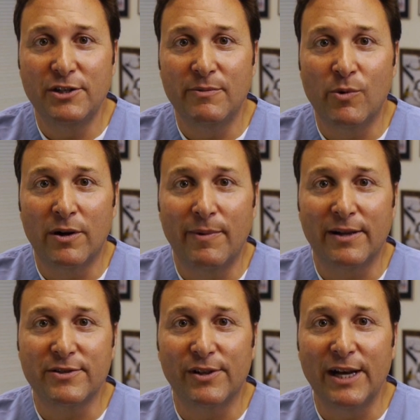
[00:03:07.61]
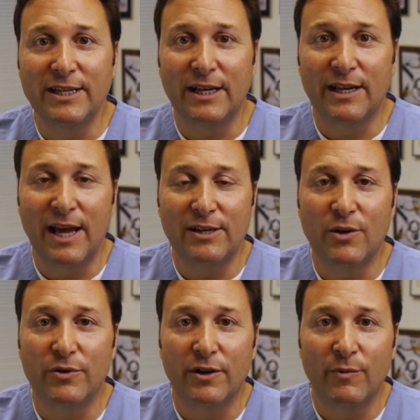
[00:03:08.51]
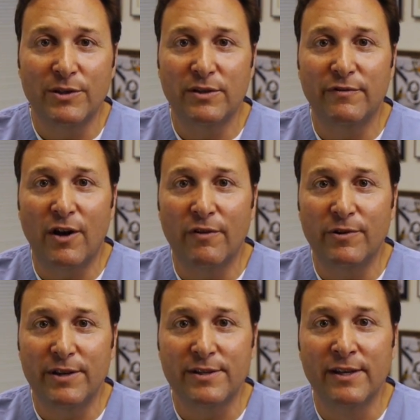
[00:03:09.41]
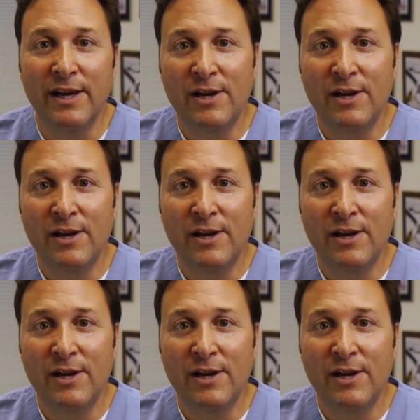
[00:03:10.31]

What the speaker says: to you more about selecting an egg donor and what's involved with this